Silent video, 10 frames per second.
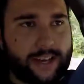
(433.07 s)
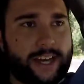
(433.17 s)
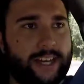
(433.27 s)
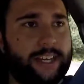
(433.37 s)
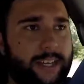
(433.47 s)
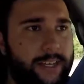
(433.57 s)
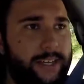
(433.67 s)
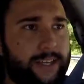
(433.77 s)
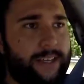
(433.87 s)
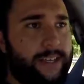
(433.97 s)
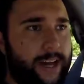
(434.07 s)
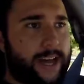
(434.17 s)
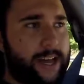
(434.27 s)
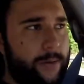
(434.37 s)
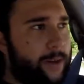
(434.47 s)

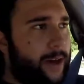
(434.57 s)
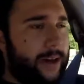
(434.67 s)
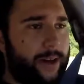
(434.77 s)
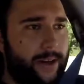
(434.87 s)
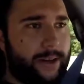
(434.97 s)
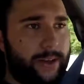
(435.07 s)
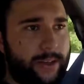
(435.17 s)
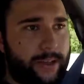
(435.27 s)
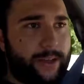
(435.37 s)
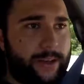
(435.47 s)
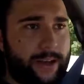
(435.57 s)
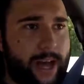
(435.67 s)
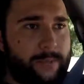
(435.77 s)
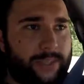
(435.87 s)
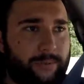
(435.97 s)
I am
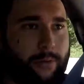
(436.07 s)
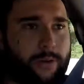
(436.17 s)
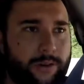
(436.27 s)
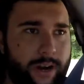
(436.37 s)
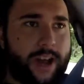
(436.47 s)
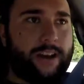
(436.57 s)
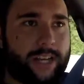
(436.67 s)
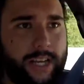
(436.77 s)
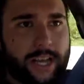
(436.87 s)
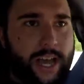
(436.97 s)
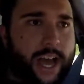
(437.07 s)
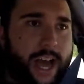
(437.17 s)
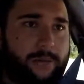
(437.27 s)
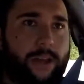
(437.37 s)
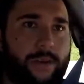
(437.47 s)
a supporter now, and
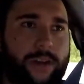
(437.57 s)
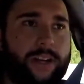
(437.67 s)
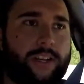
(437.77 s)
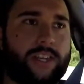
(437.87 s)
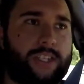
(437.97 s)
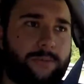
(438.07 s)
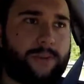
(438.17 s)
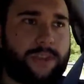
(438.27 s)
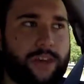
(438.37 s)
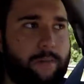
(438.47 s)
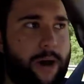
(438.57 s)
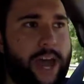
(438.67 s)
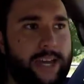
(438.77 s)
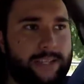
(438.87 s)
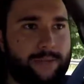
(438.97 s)
I really went into this with a
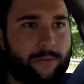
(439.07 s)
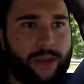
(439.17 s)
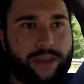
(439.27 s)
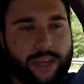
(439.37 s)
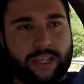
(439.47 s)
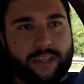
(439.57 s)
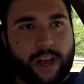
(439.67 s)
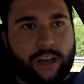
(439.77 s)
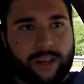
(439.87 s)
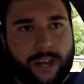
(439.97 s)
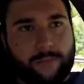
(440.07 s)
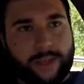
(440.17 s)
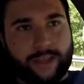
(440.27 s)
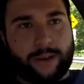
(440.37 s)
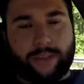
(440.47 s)
bias with Nissan and
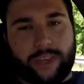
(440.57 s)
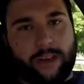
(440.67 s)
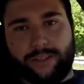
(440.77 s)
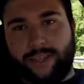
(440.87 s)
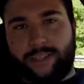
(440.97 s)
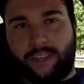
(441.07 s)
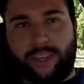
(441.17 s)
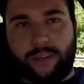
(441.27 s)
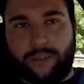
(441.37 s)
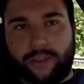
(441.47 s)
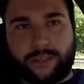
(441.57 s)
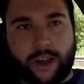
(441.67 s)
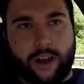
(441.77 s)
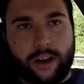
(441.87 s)
being like, what the hell is Nissan thinking with this car?